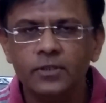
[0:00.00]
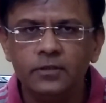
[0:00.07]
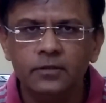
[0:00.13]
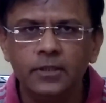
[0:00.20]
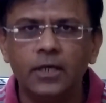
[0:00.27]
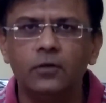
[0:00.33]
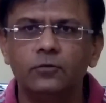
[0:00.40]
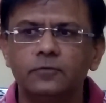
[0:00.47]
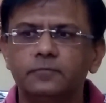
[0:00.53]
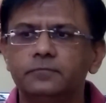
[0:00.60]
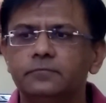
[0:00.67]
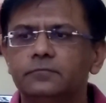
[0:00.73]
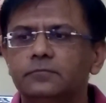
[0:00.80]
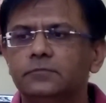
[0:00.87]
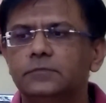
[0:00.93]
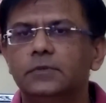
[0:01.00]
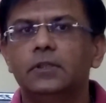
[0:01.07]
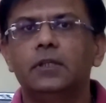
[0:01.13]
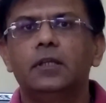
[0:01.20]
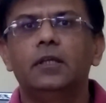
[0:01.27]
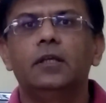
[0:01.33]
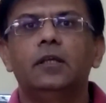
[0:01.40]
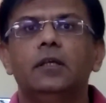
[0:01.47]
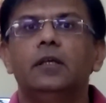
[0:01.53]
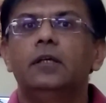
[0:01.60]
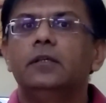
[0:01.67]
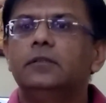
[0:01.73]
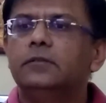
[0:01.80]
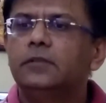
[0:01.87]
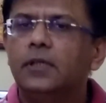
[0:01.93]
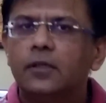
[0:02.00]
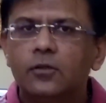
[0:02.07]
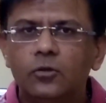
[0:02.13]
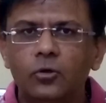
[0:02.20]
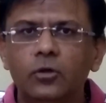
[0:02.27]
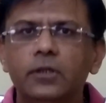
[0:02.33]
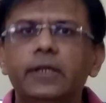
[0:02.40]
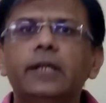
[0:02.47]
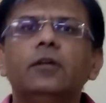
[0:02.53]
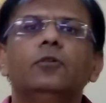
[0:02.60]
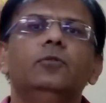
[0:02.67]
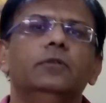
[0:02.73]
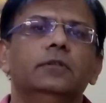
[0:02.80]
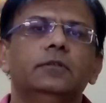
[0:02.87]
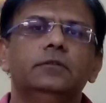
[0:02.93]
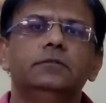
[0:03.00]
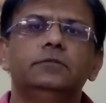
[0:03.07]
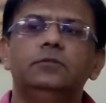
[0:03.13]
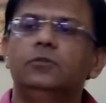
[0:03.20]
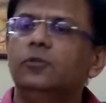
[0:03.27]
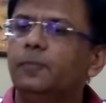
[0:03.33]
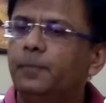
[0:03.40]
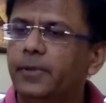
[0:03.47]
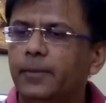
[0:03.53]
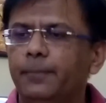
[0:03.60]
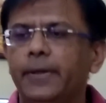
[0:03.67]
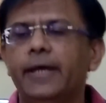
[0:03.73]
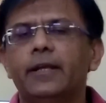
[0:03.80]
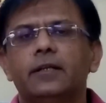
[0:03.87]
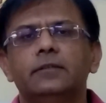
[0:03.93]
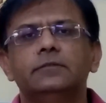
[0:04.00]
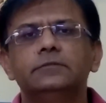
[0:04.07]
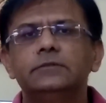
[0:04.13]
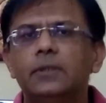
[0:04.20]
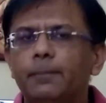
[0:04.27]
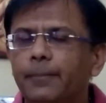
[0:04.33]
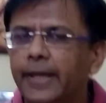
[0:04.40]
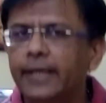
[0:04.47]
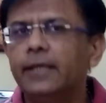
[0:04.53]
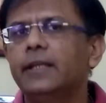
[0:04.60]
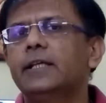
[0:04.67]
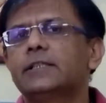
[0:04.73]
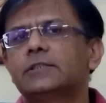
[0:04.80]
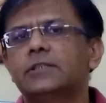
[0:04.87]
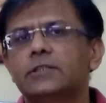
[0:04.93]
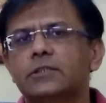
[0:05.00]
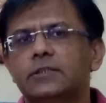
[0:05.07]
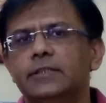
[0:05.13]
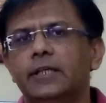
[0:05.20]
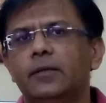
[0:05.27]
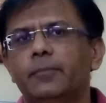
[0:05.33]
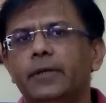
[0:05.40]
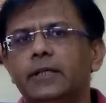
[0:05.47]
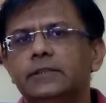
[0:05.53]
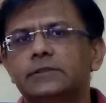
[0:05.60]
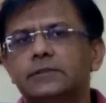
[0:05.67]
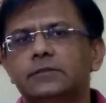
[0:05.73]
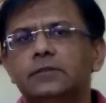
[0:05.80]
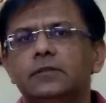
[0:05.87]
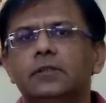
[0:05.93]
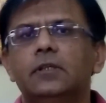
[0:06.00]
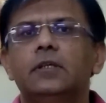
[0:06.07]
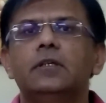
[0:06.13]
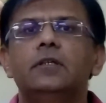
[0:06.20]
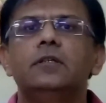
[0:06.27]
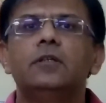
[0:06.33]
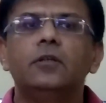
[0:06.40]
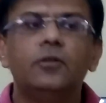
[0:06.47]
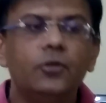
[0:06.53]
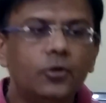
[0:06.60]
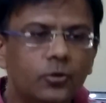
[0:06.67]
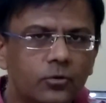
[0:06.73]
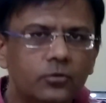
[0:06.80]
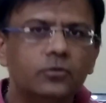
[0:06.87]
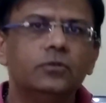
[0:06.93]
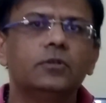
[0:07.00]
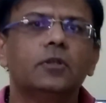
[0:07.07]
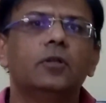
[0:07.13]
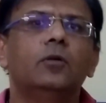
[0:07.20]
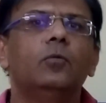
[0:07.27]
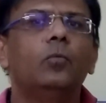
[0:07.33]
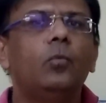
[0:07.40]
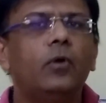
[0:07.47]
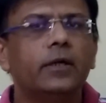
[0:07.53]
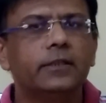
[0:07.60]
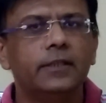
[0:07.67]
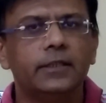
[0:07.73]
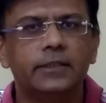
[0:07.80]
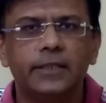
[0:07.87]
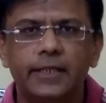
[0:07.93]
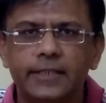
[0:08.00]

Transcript: Now, the golden rule to prepare the bank reconciliation statement is do what the other